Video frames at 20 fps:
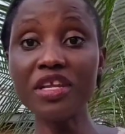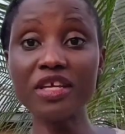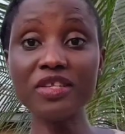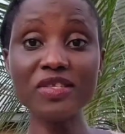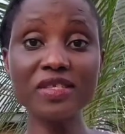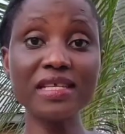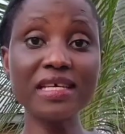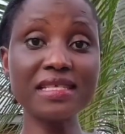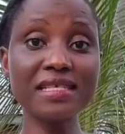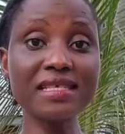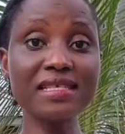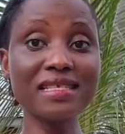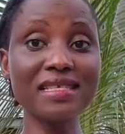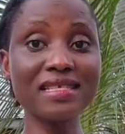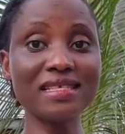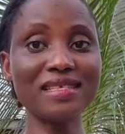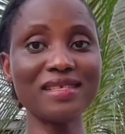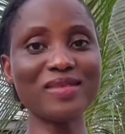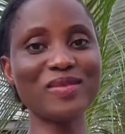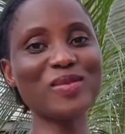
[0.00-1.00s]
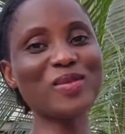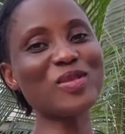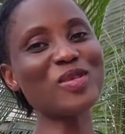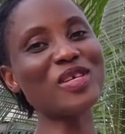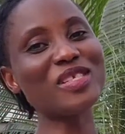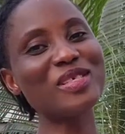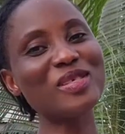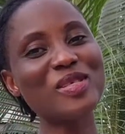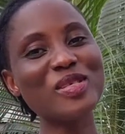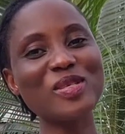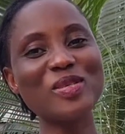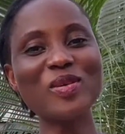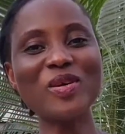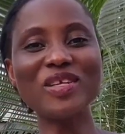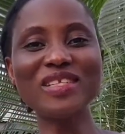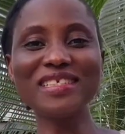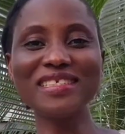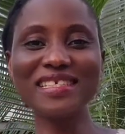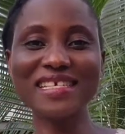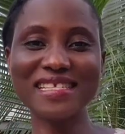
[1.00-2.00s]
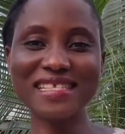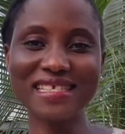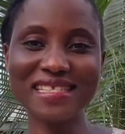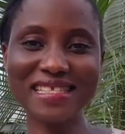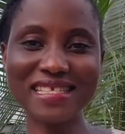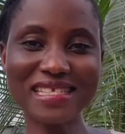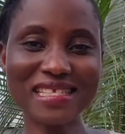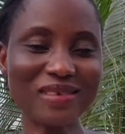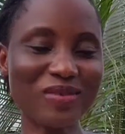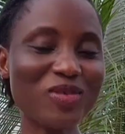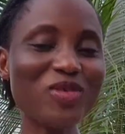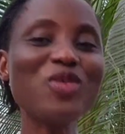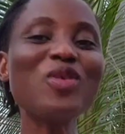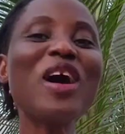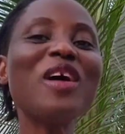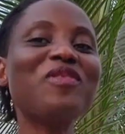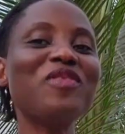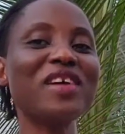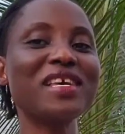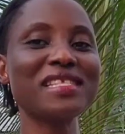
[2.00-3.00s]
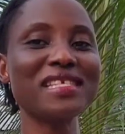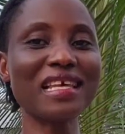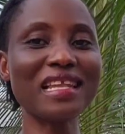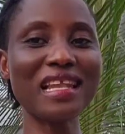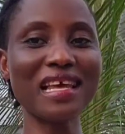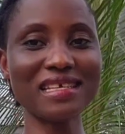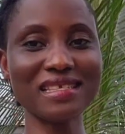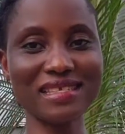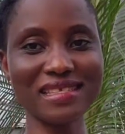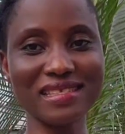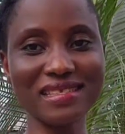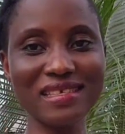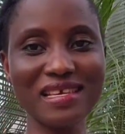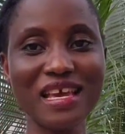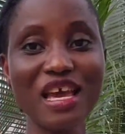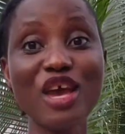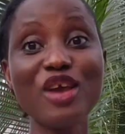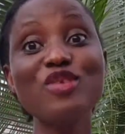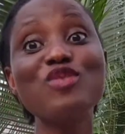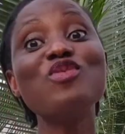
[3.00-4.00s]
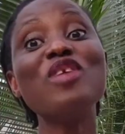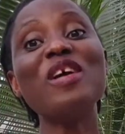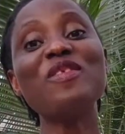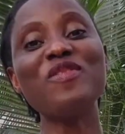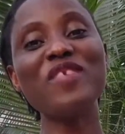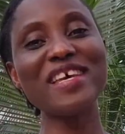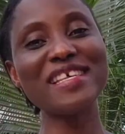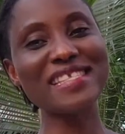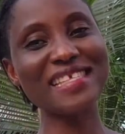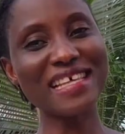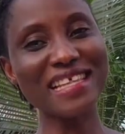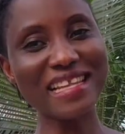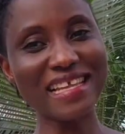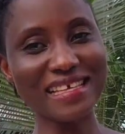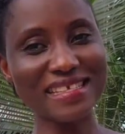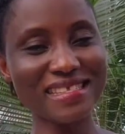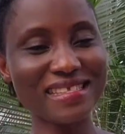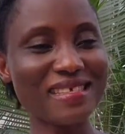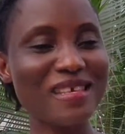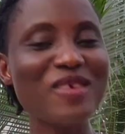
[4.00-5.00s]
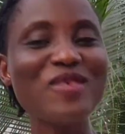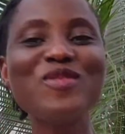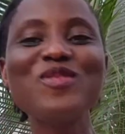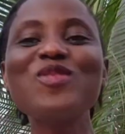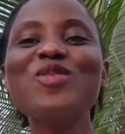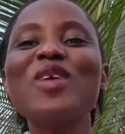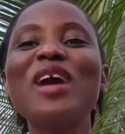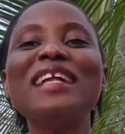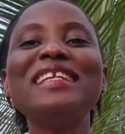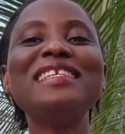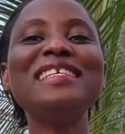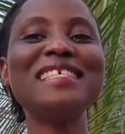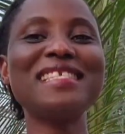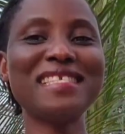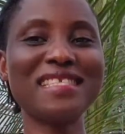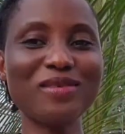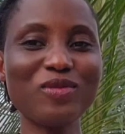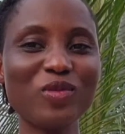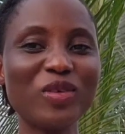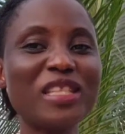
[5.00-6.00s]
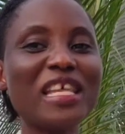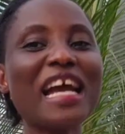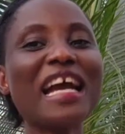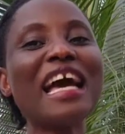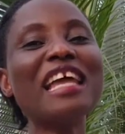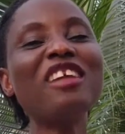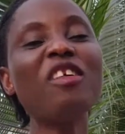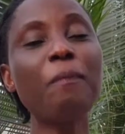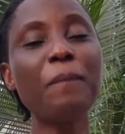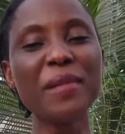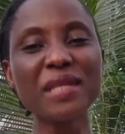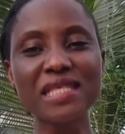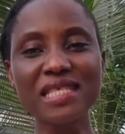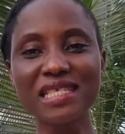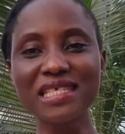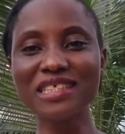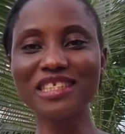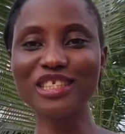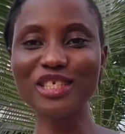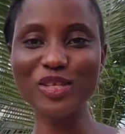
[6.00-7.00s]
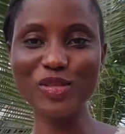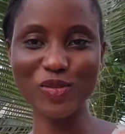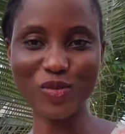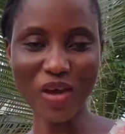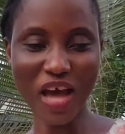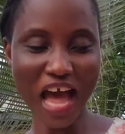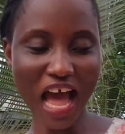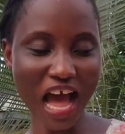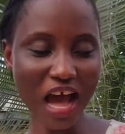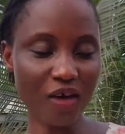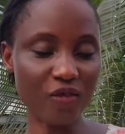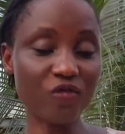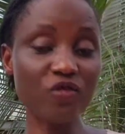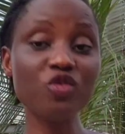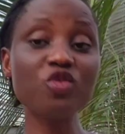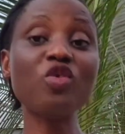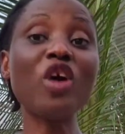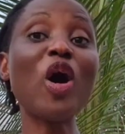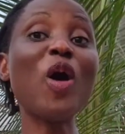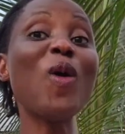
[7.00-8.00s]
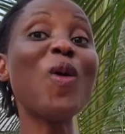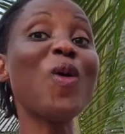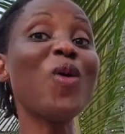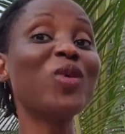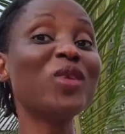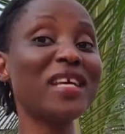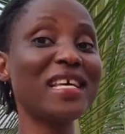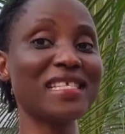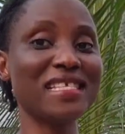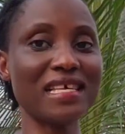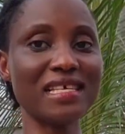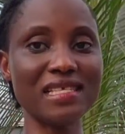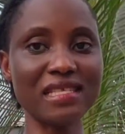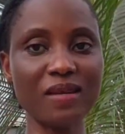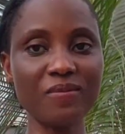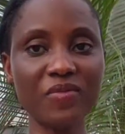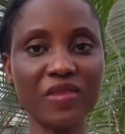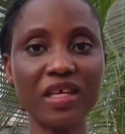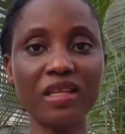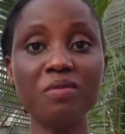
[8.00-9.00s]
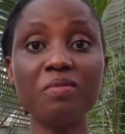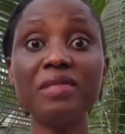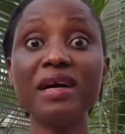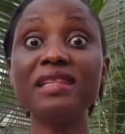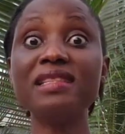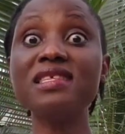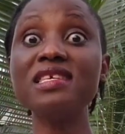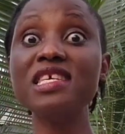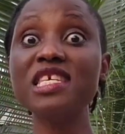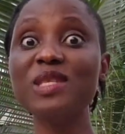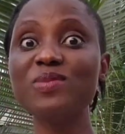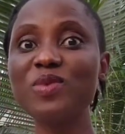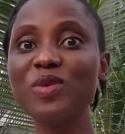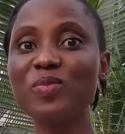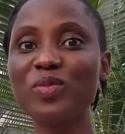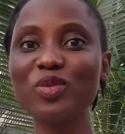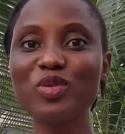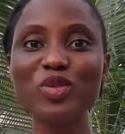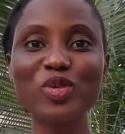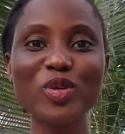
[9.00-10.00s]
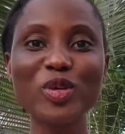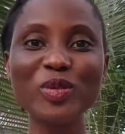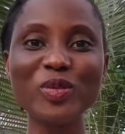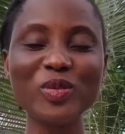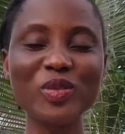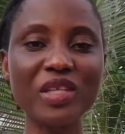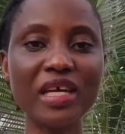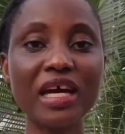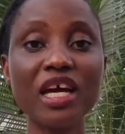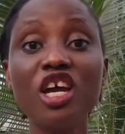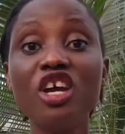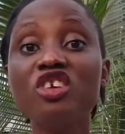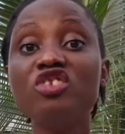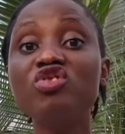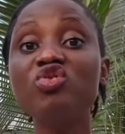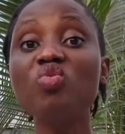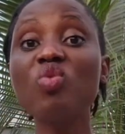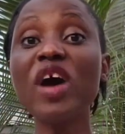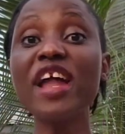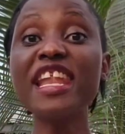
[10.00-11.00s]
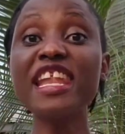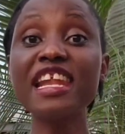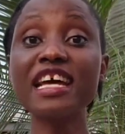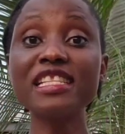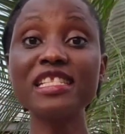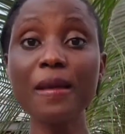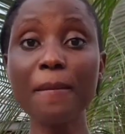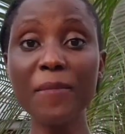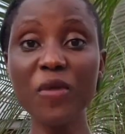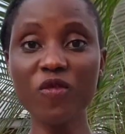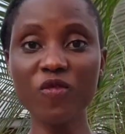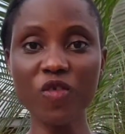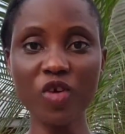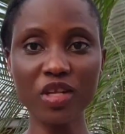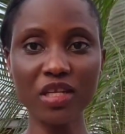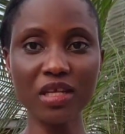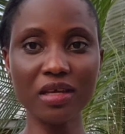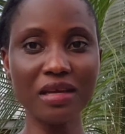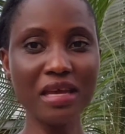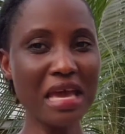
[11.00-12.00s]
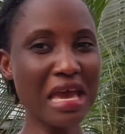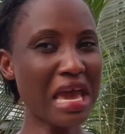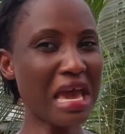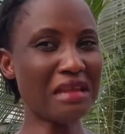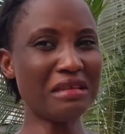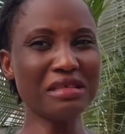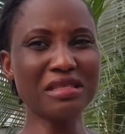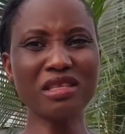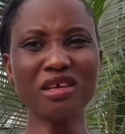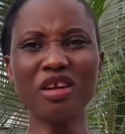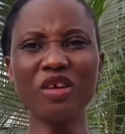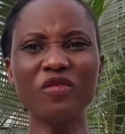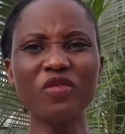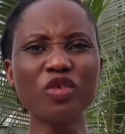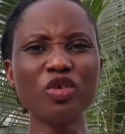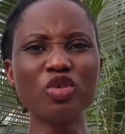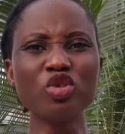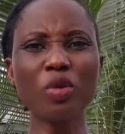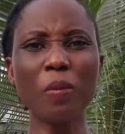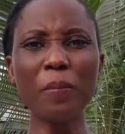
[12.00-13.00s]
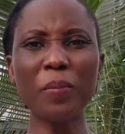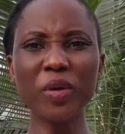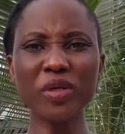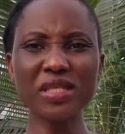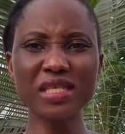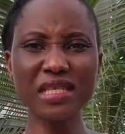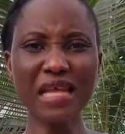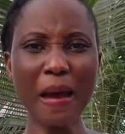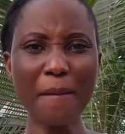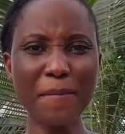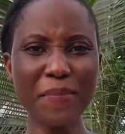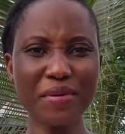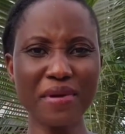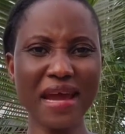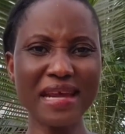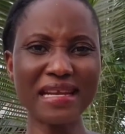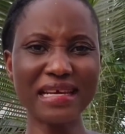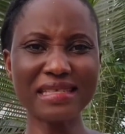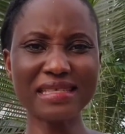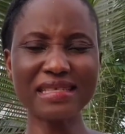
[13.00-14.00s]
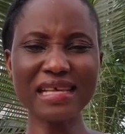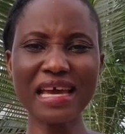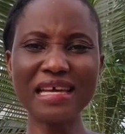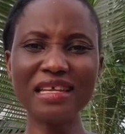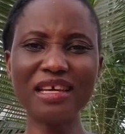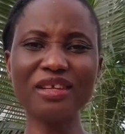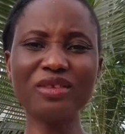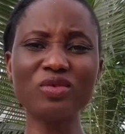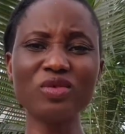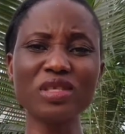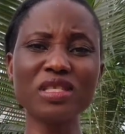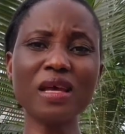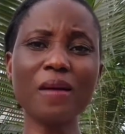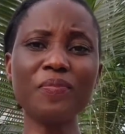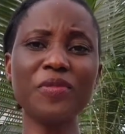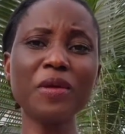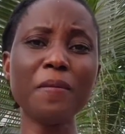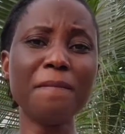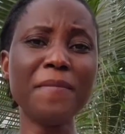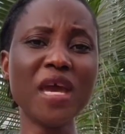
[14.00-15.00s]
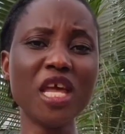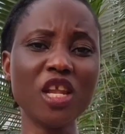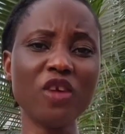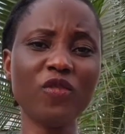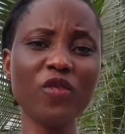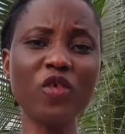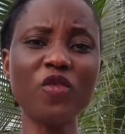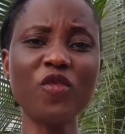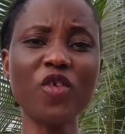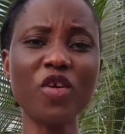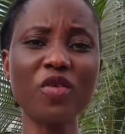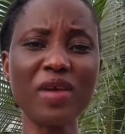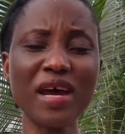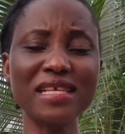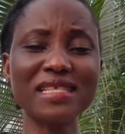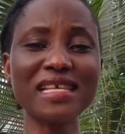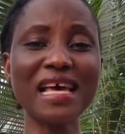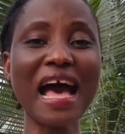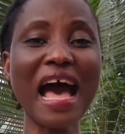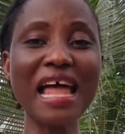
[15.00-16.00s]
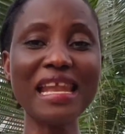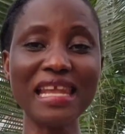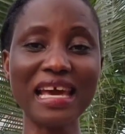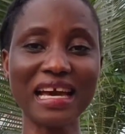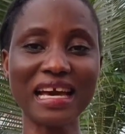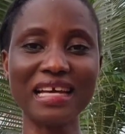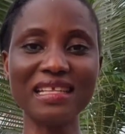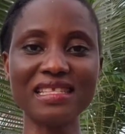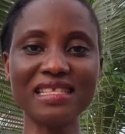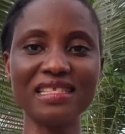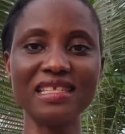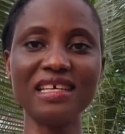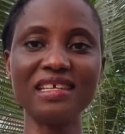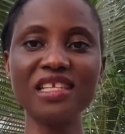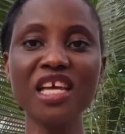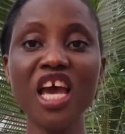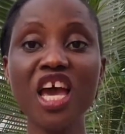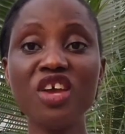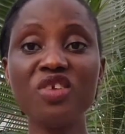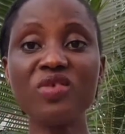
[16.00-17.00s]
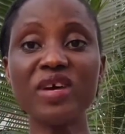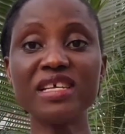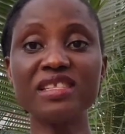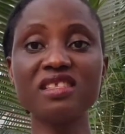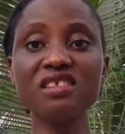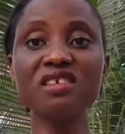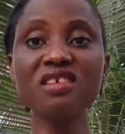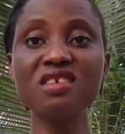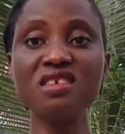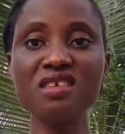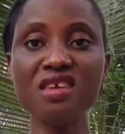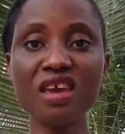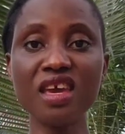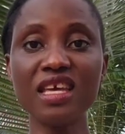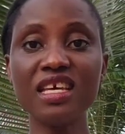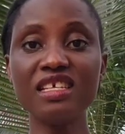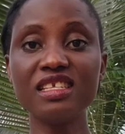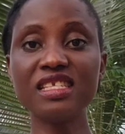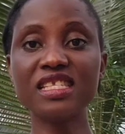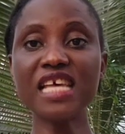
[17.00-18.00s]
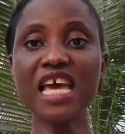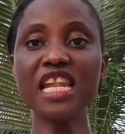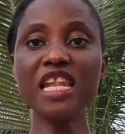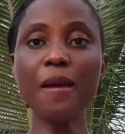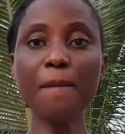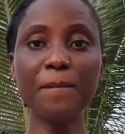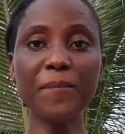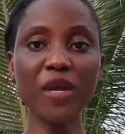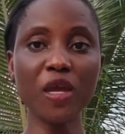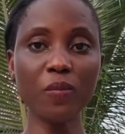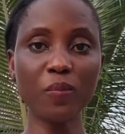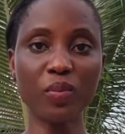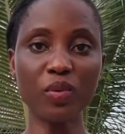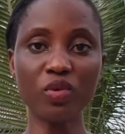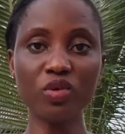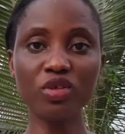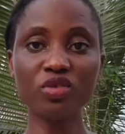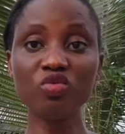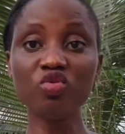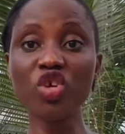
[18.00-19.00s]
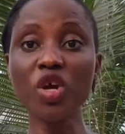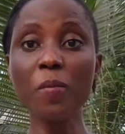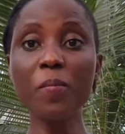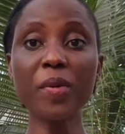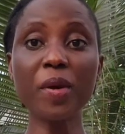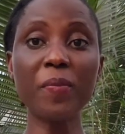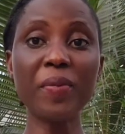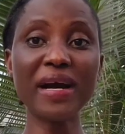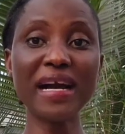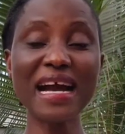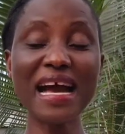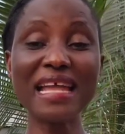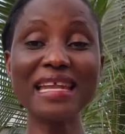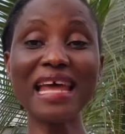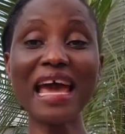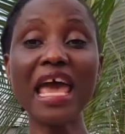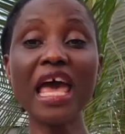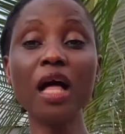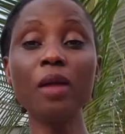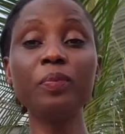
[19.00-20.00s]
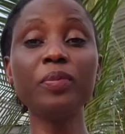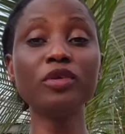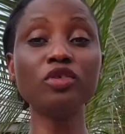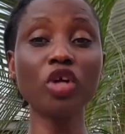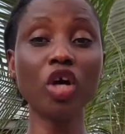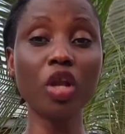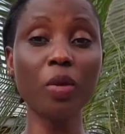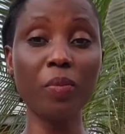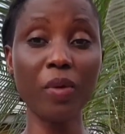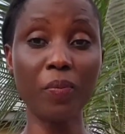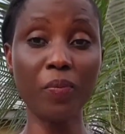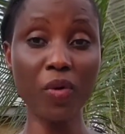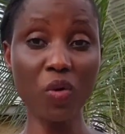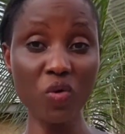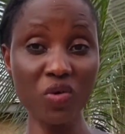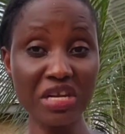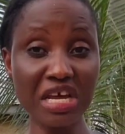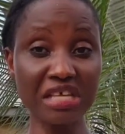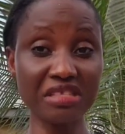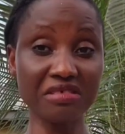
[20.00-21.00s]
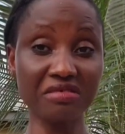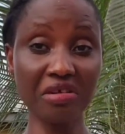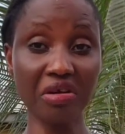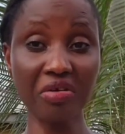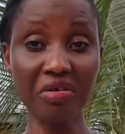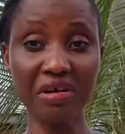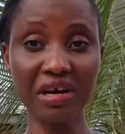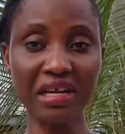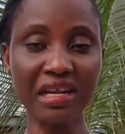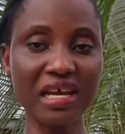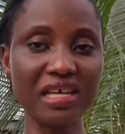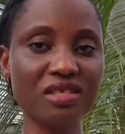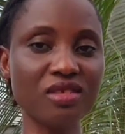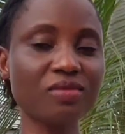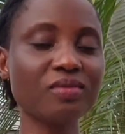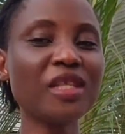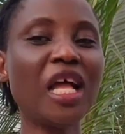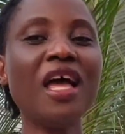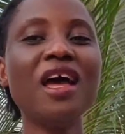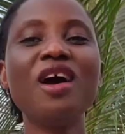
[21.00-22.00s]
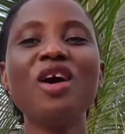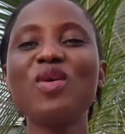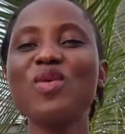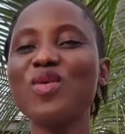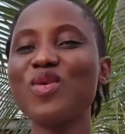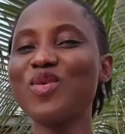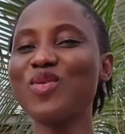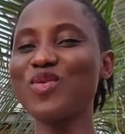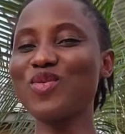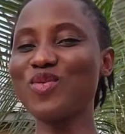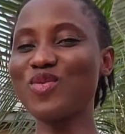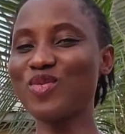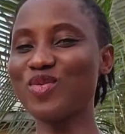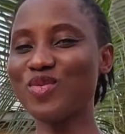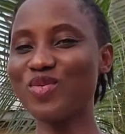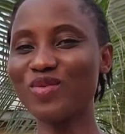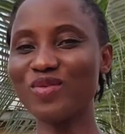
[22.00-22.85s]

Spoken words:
it to the citizens, you thought it is only the citizen. You are first class. You are first class. You are this. With the kind of positions you have, you are always exempted. But these people told you that you are nothing before them. And instead of you to put that pride aside and do something meaningful for us and the continent, you are still here sending people, doing propaganda, helping yellow papa who doesn't recognize it. Oh,